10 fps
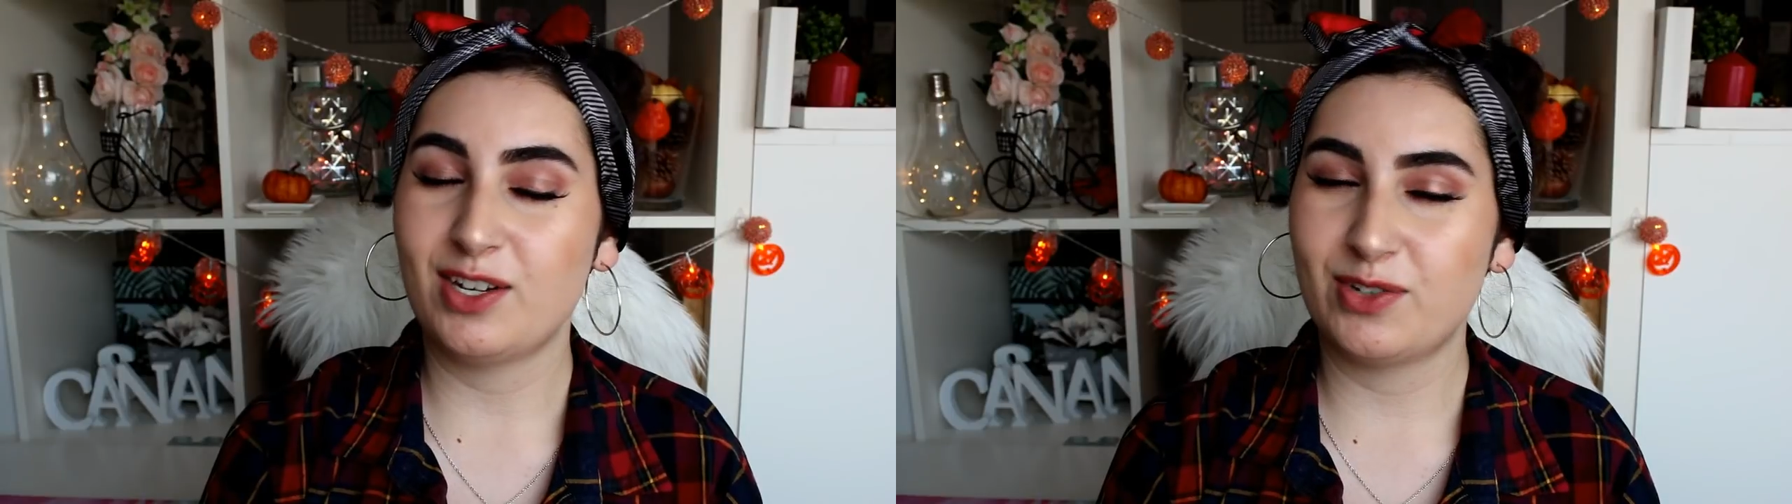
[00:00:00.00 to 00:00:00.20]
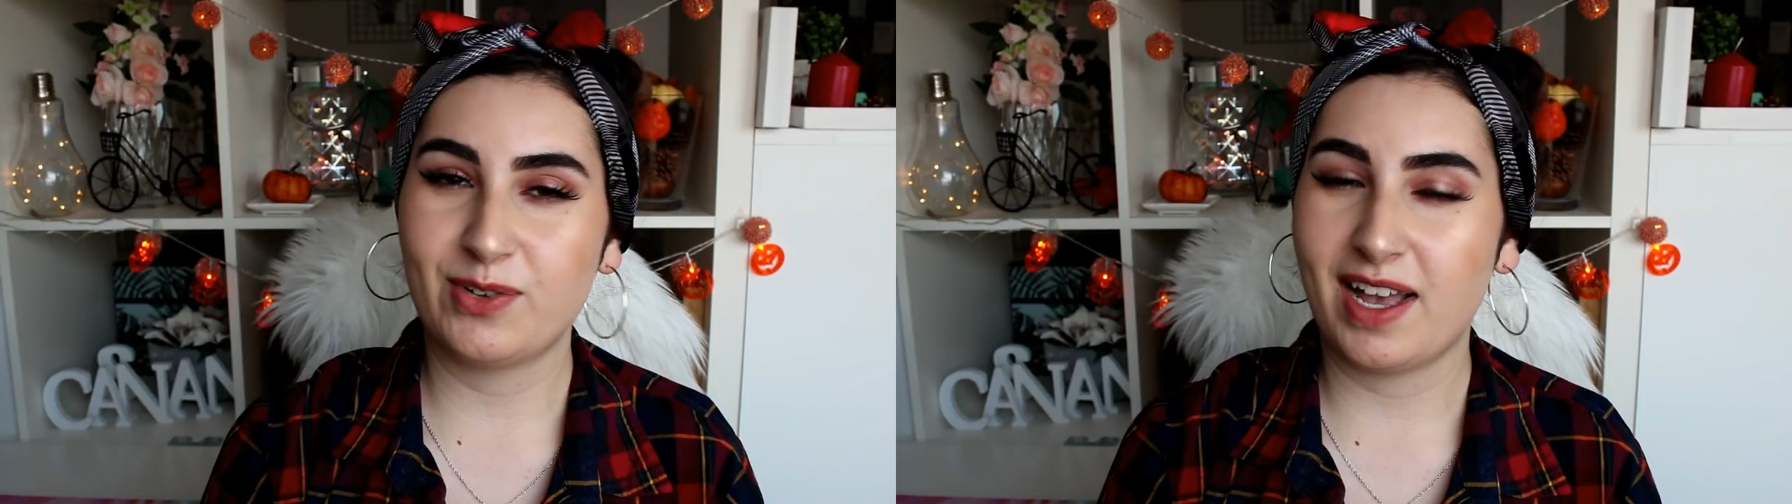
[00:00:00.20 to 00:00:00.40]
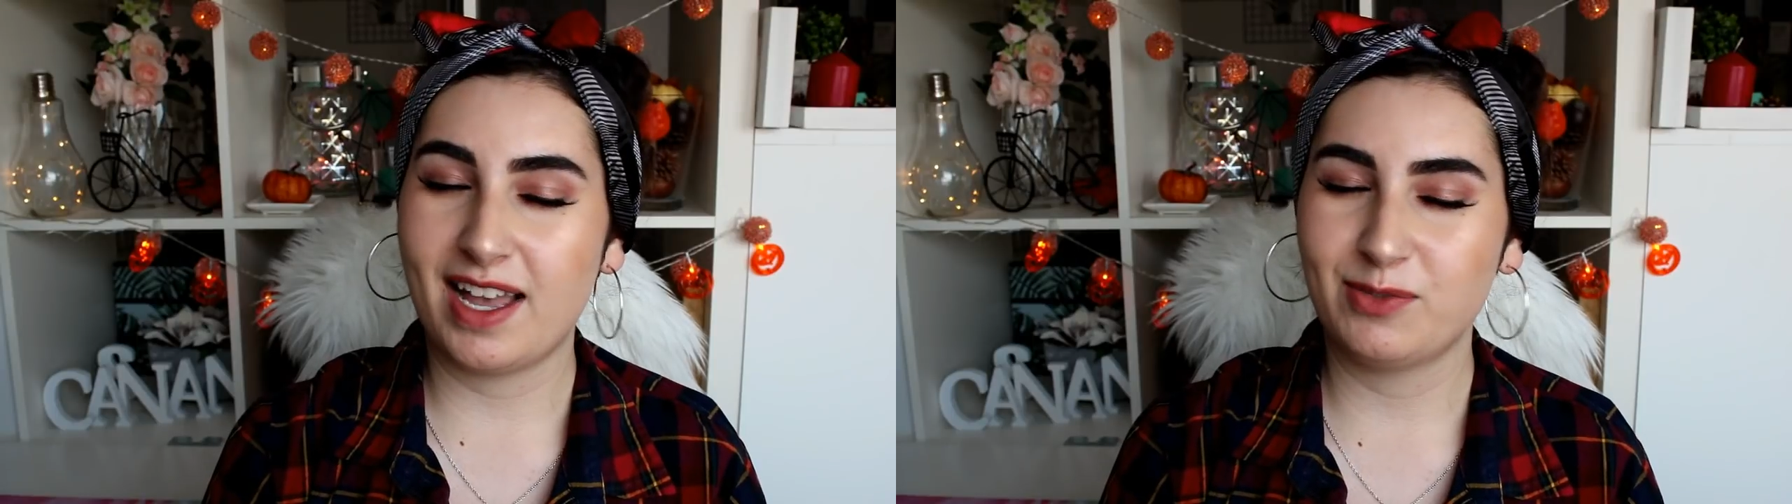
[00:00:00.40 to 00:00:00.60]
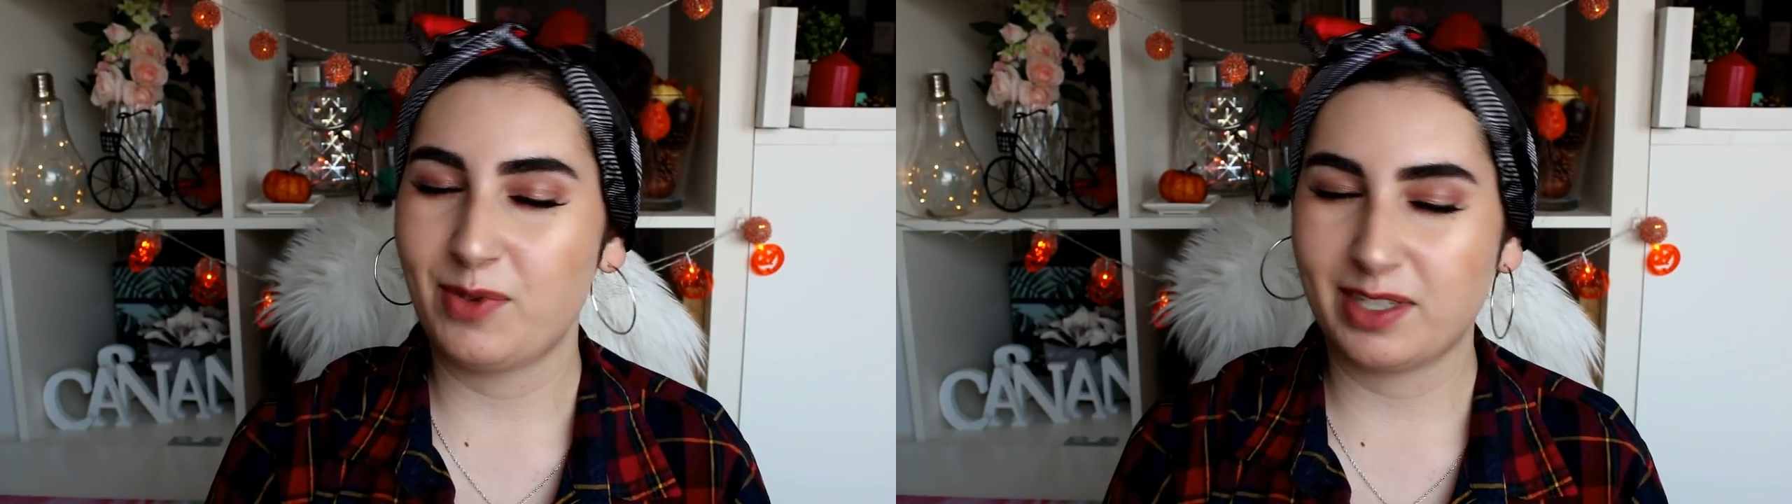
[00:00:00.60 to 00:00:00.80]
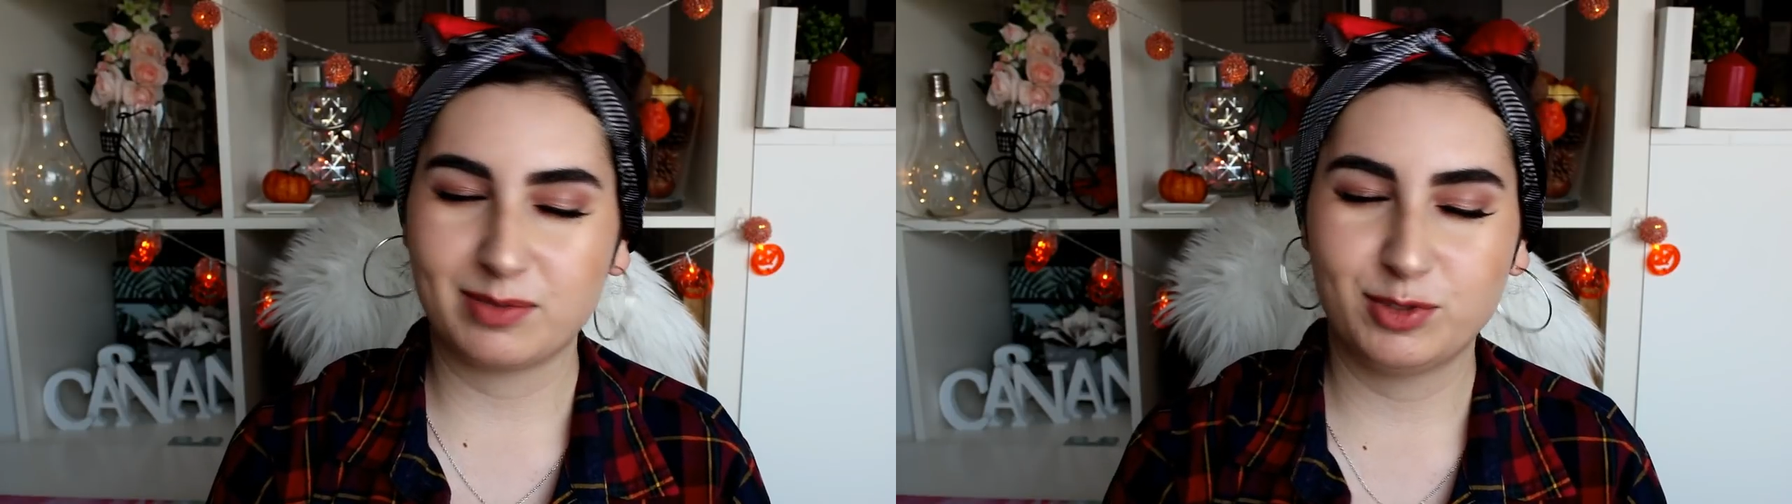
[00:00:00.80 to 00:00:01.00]
everyone,
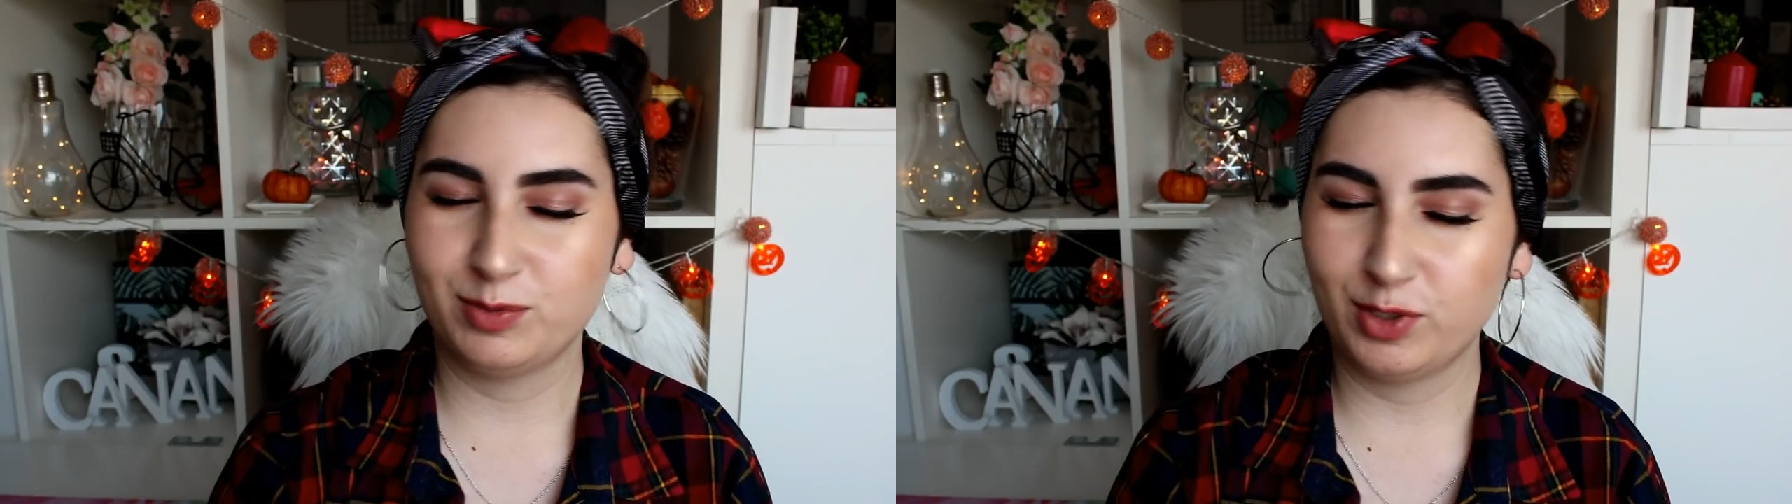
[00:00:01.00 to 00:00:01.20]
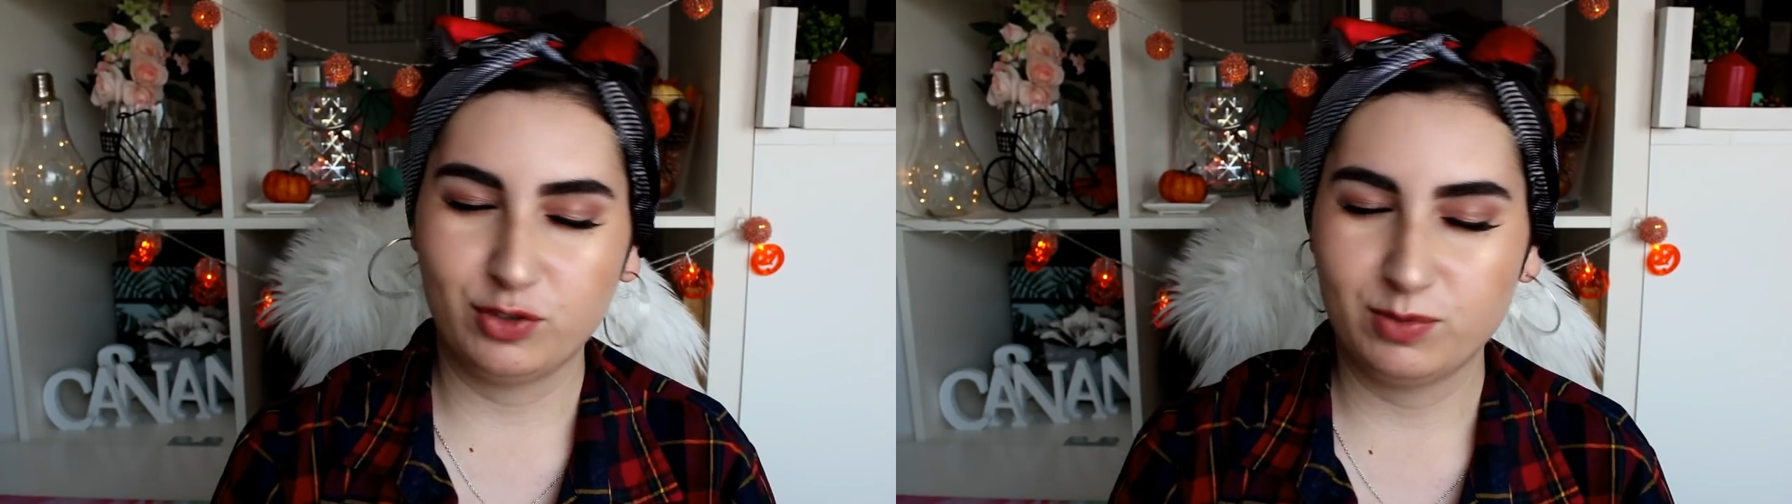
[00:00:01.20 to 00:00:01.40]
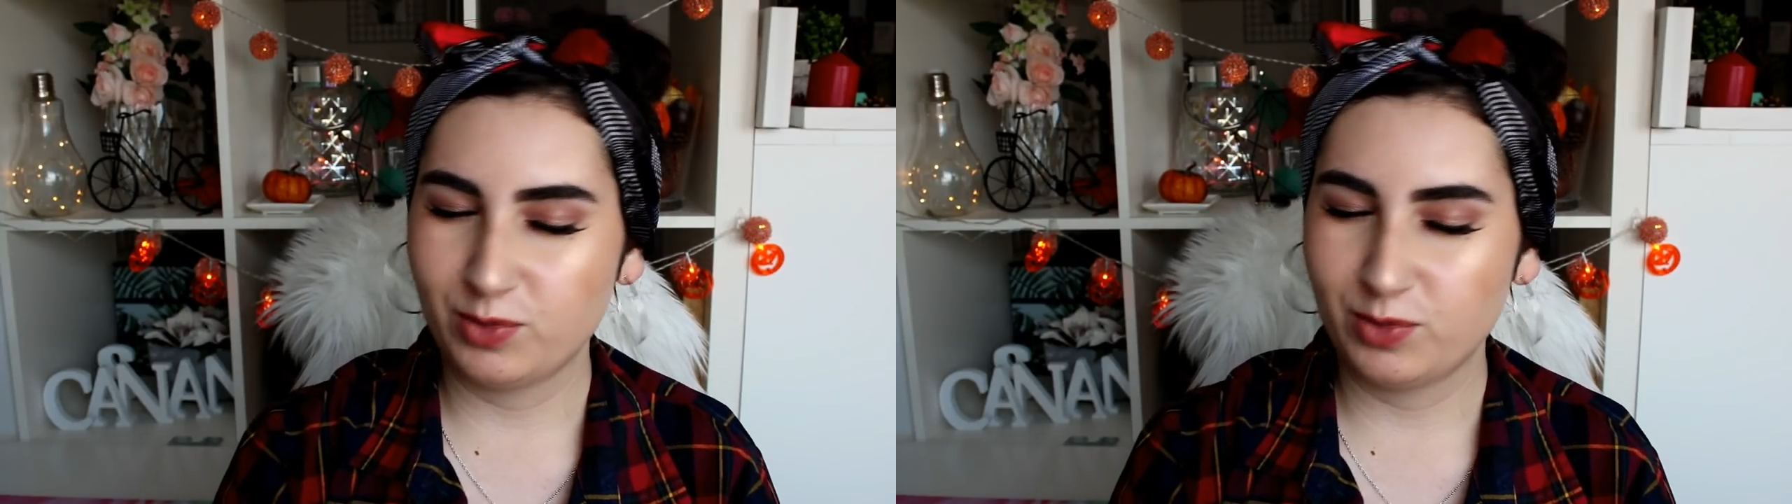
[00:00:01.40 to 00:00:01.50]
welcome to my YouTube